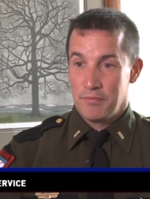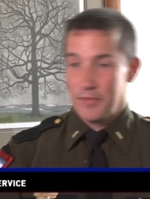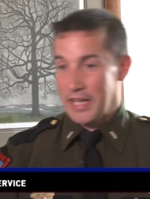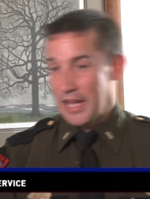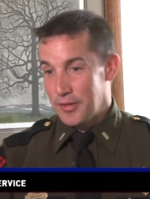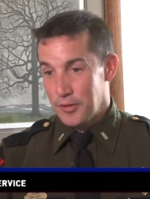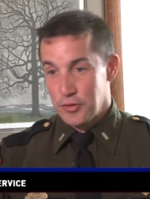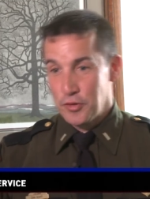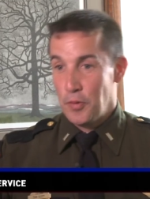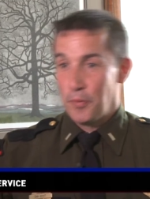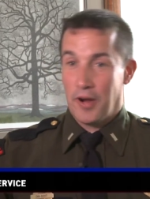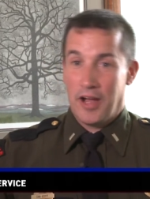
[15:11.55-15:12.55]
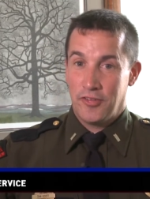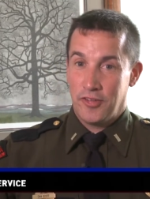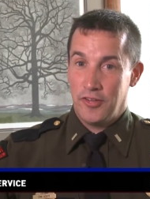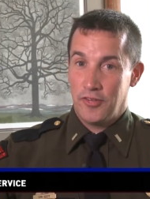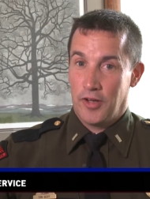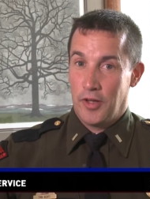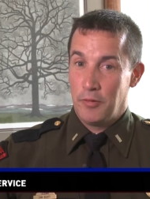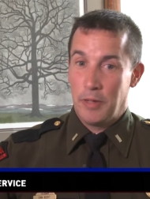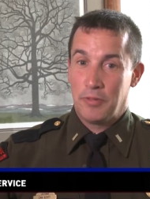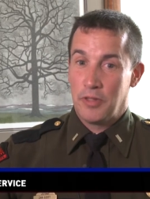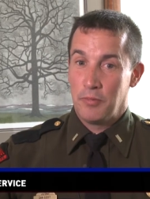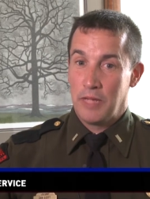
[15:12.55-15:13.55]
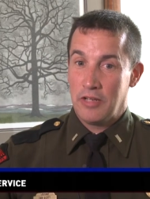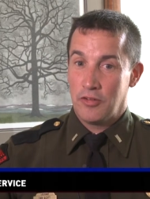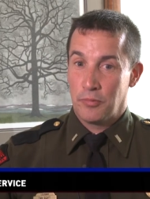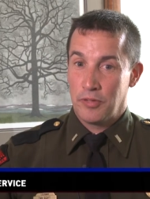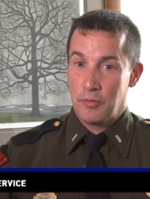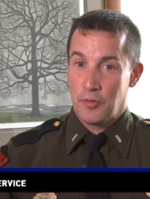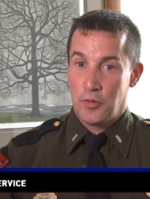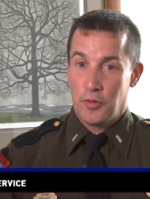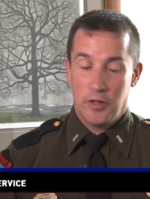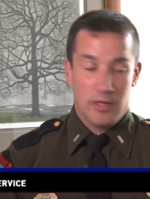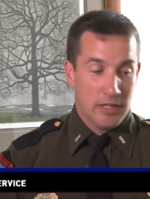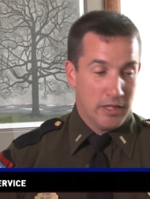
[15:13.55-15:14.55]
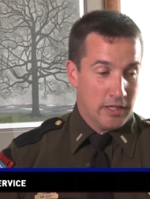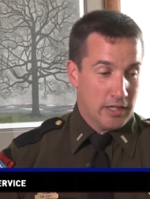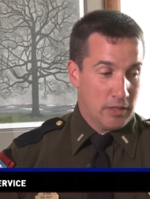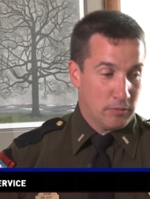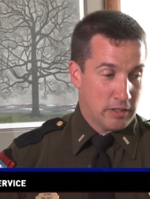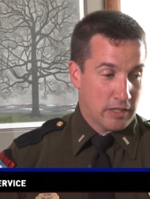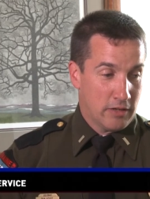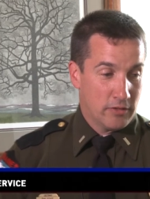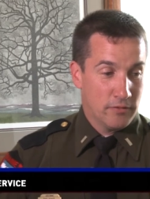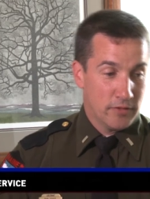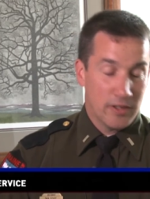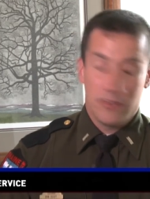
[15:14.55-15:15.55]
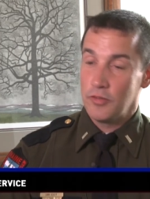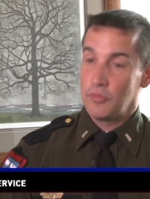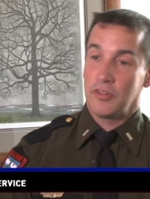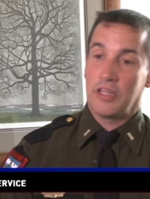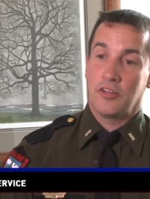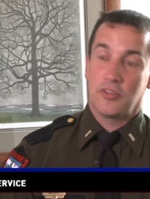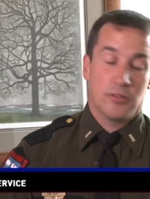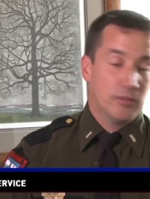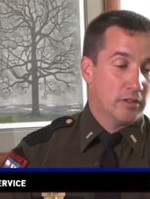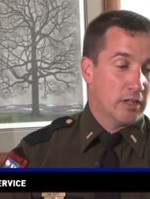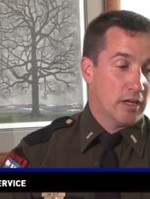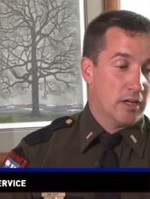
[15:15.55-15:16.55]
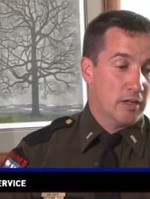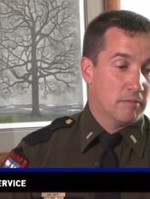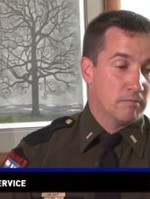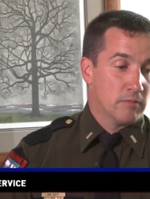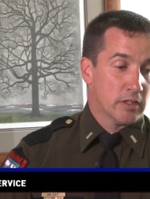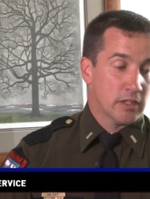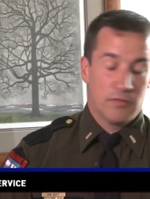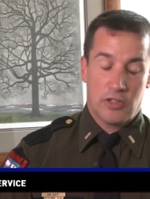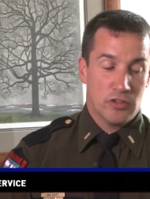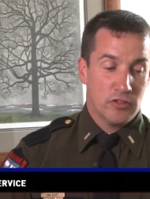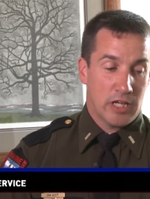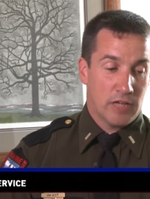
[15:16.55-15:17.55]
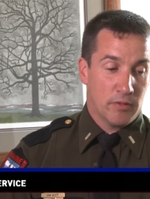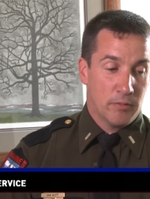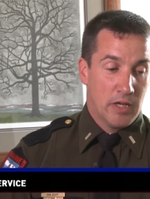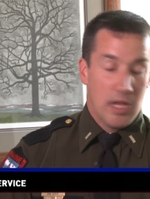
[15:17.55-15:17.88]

They had their due process all the way up to the Maine Supreme Court and we got some very substantial um, convictions out of them.